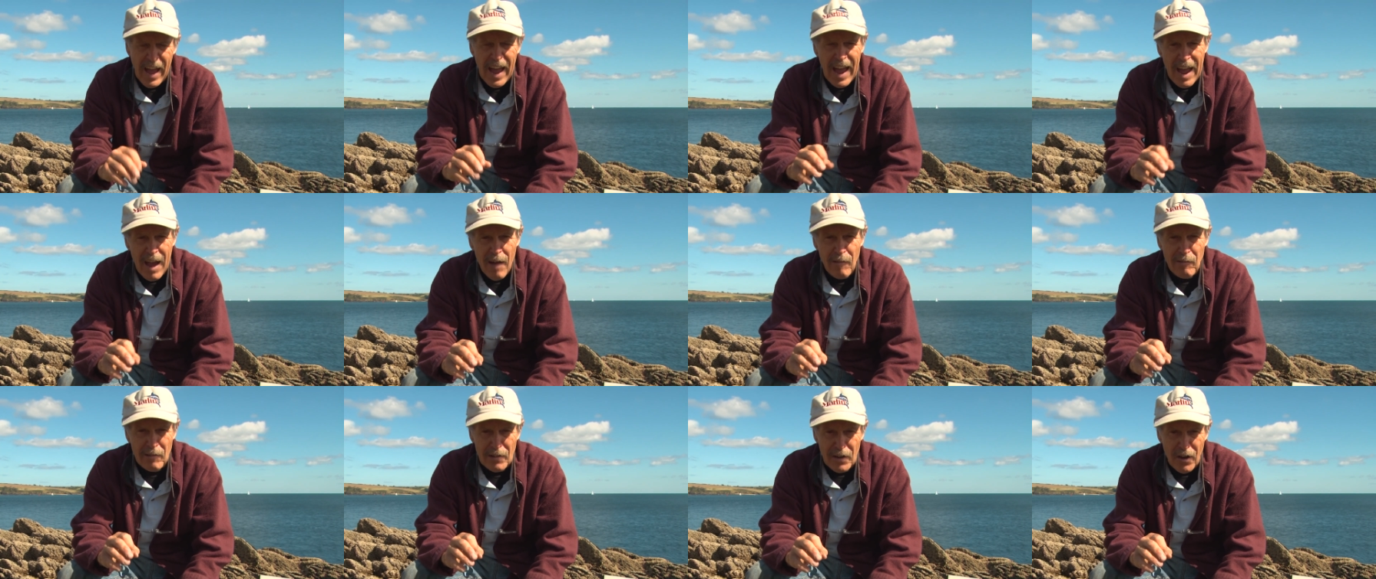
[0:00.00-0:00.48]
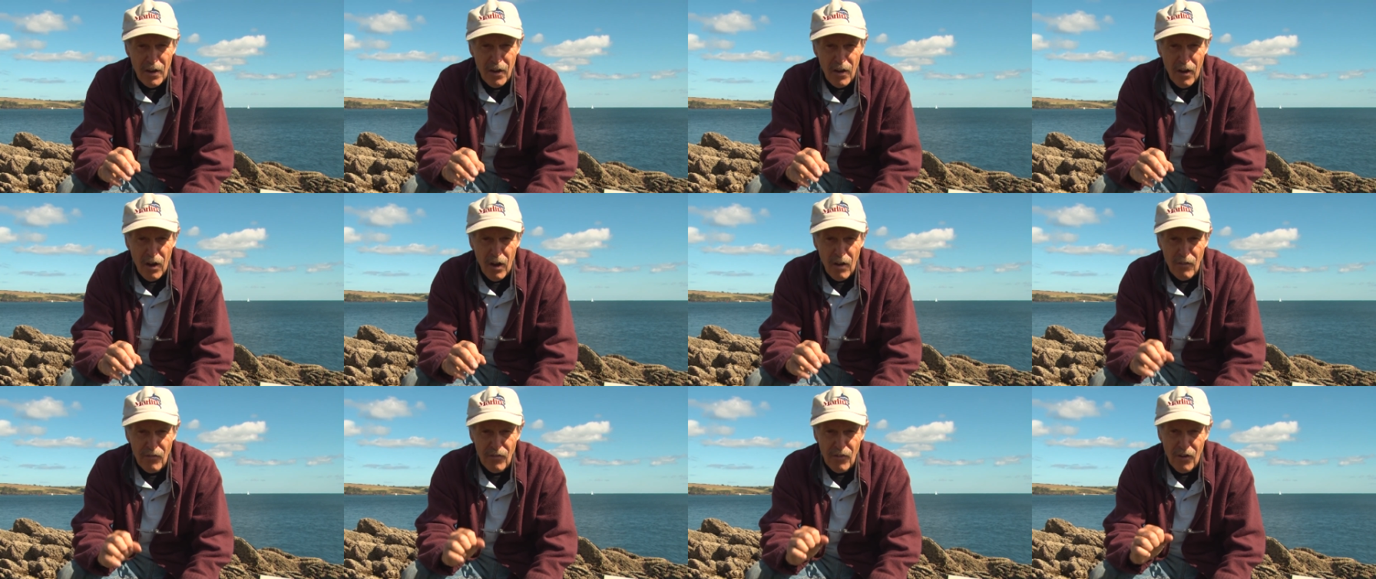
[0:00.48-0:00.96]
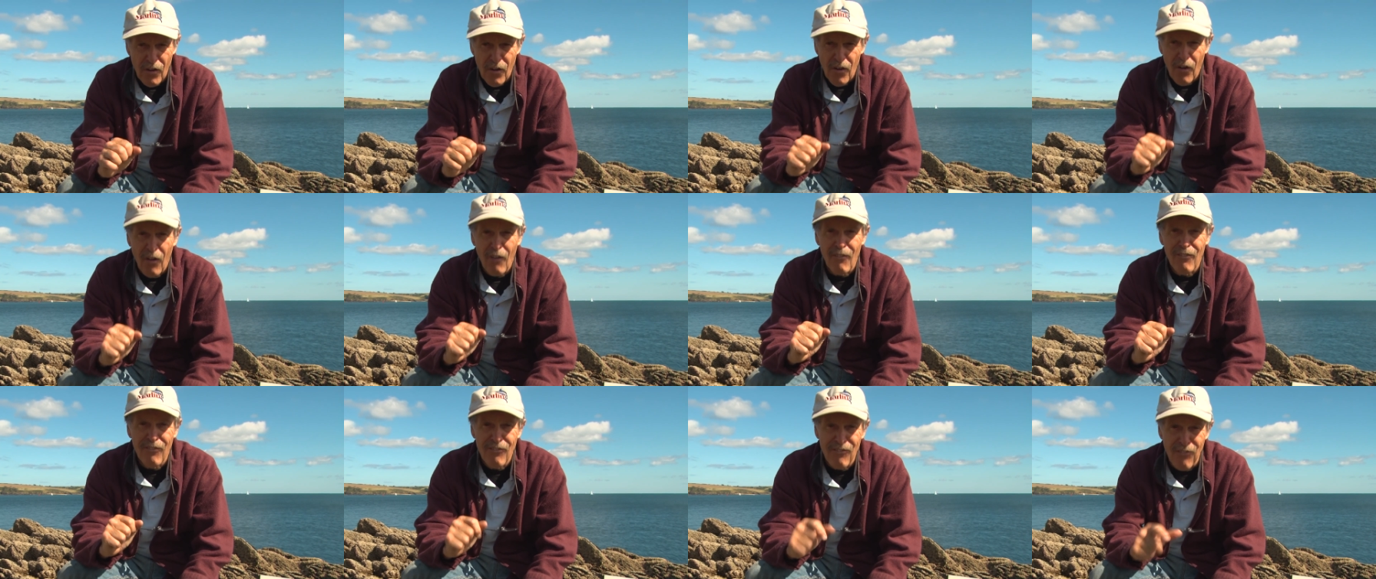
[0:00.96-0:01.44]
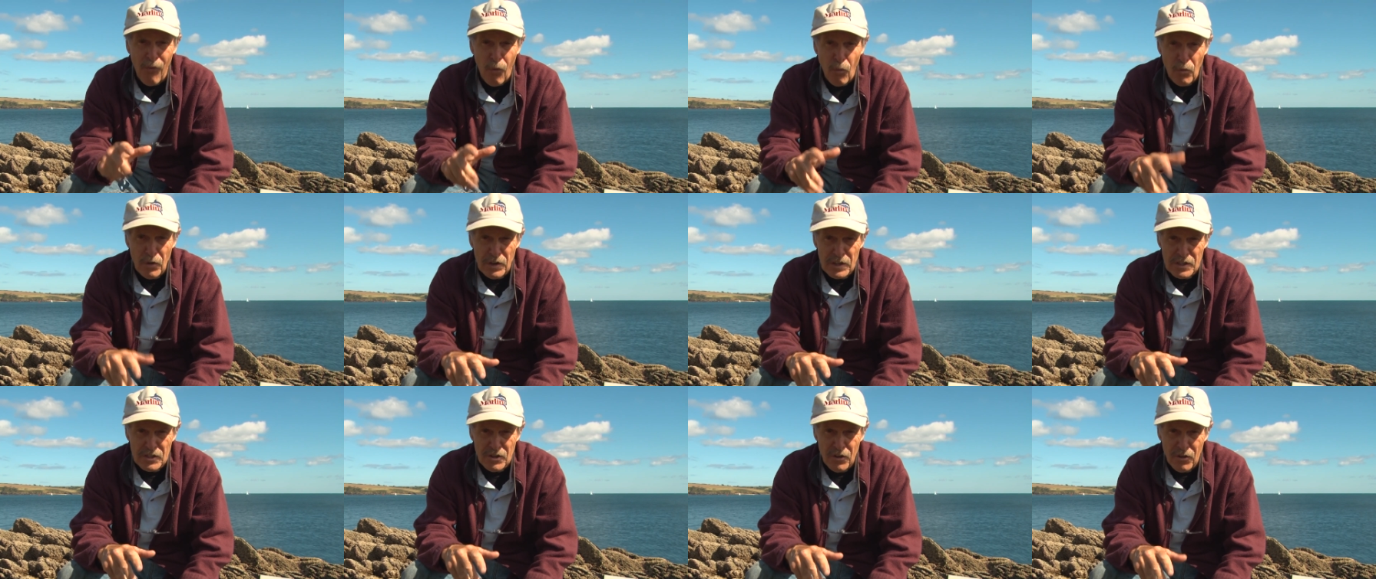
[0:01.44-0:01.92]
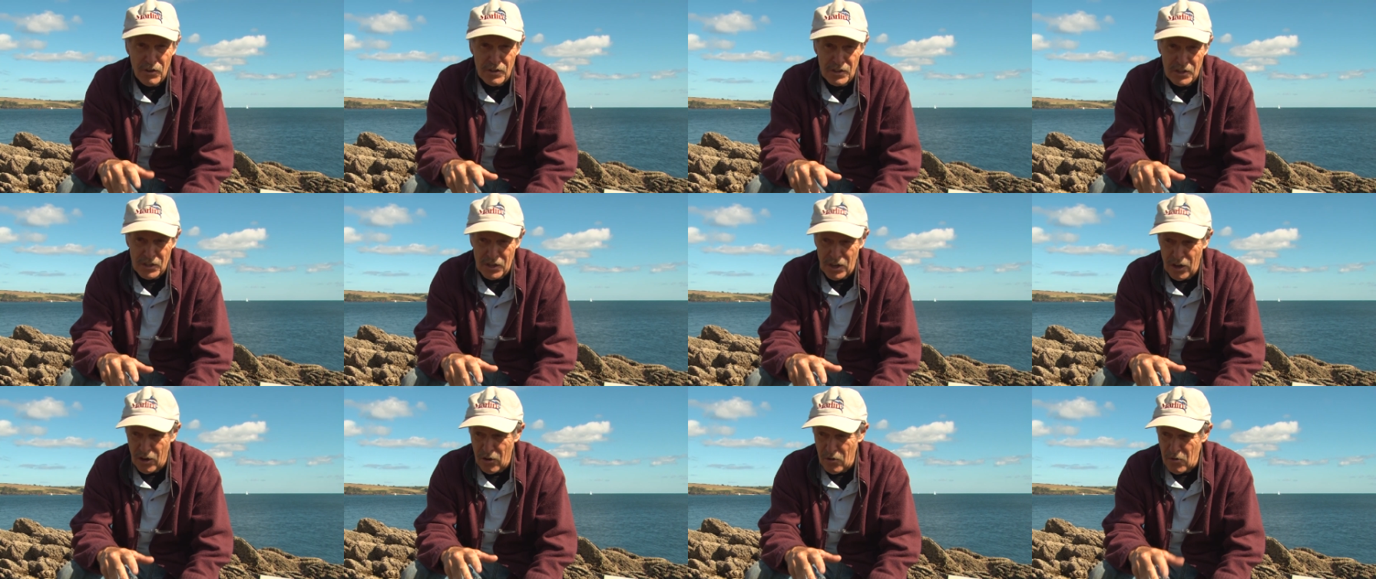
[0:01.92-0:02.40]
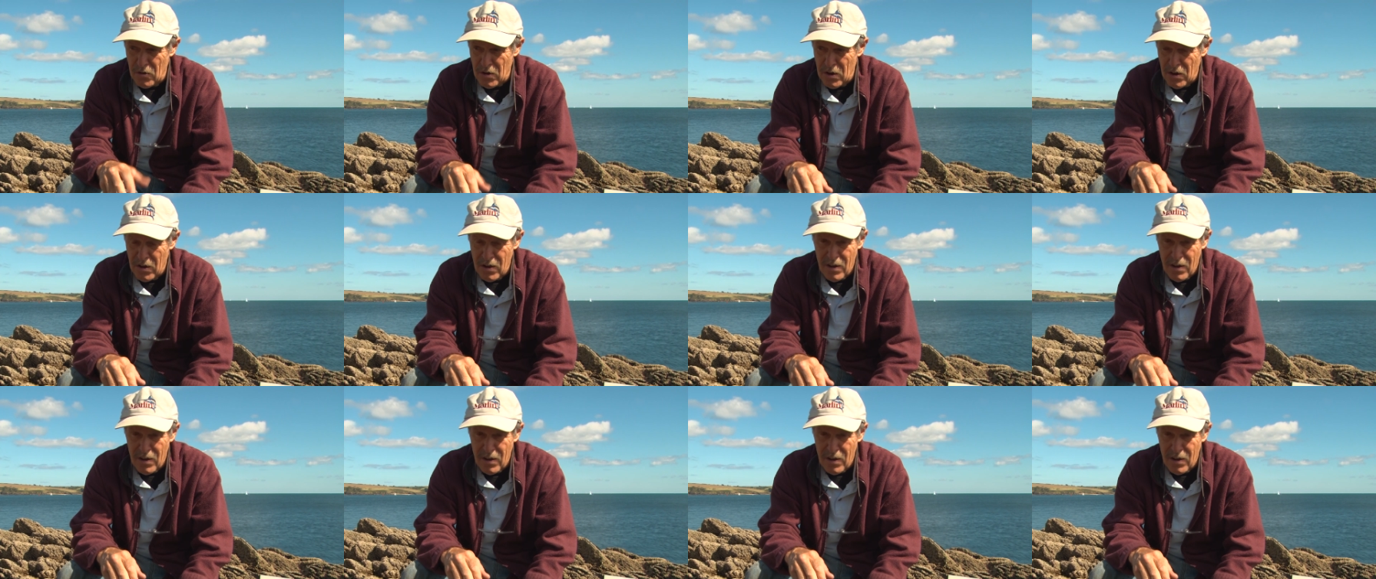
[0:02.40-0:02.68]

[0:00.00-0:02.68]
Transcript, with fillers: hour and a half of falling tide to go.